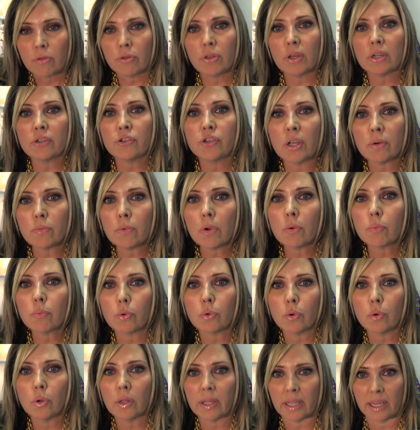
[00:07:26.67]
the general
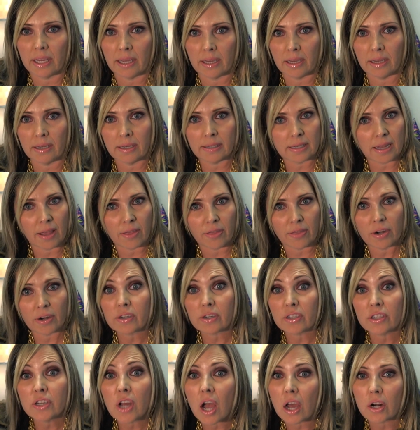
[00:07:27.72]
rule is
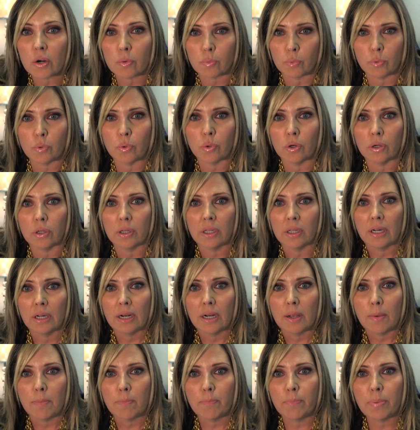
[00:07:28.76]
there's not a rule,
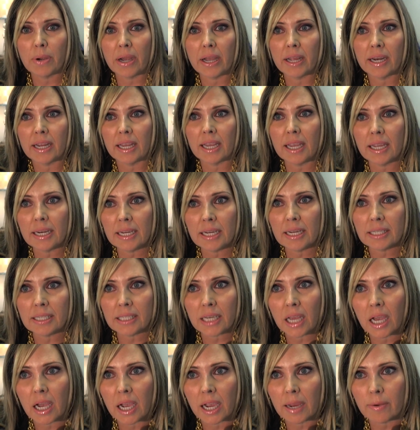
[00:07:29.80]
but any
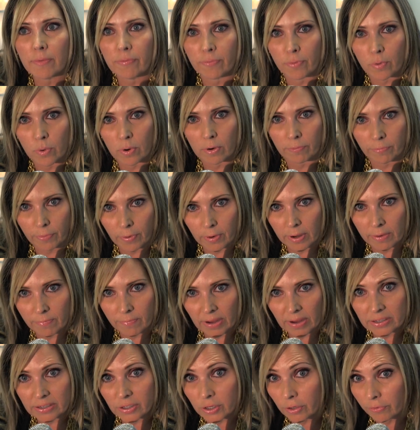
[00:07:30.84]
time for
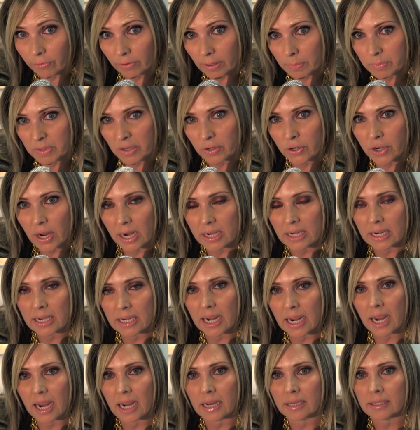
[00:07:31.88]
investor flips under 90
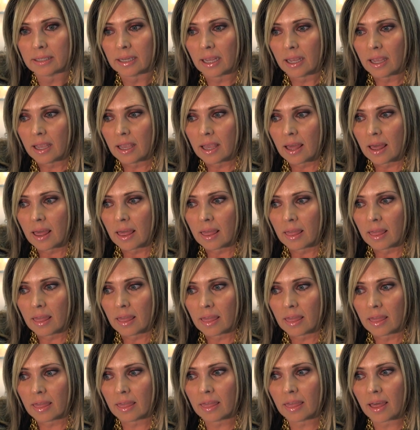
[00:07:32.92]
days,
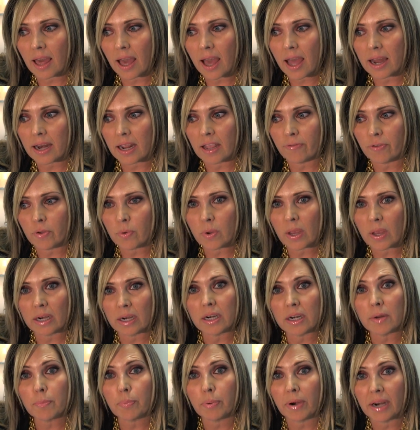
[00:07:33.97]
that if you get
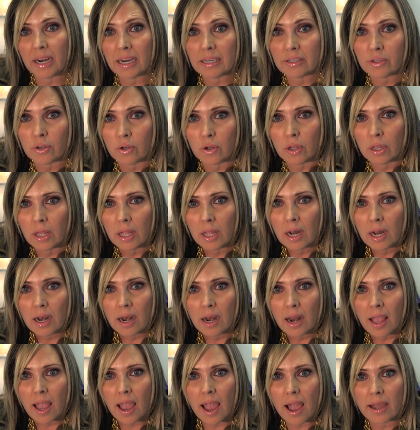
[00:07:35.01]
an appraisal
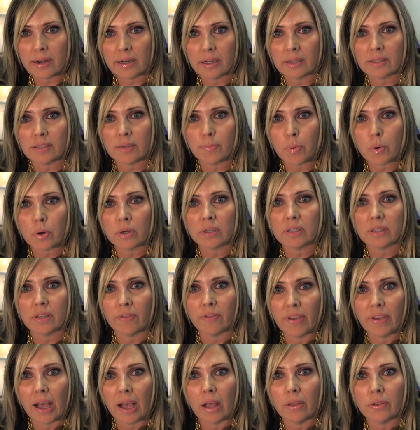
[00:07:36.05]
and it supports
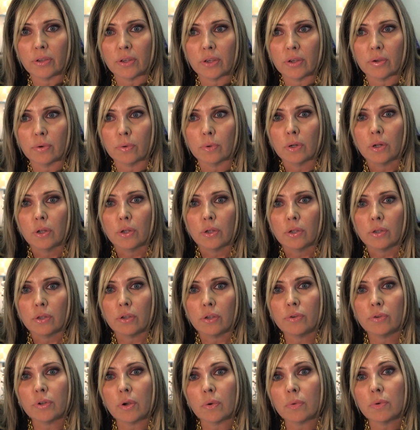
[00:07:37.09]
the value,
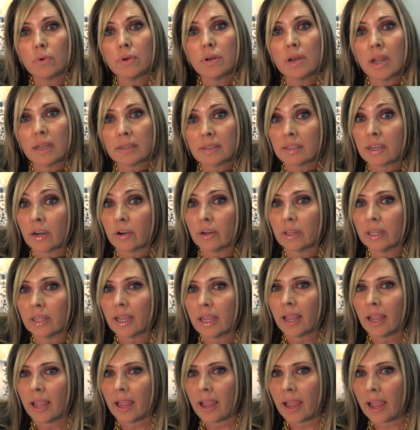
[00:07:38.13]
you don't
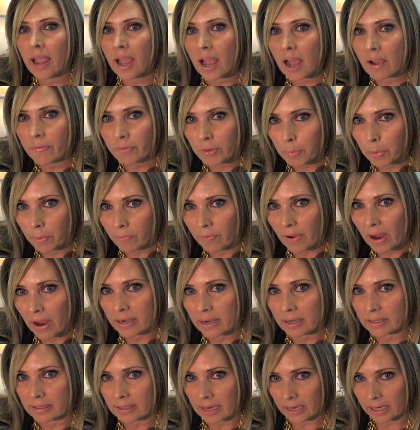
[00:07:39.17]
necessarily have to
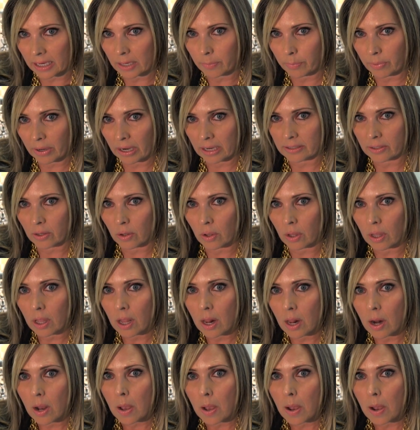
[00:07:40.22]
provide a second appraisal,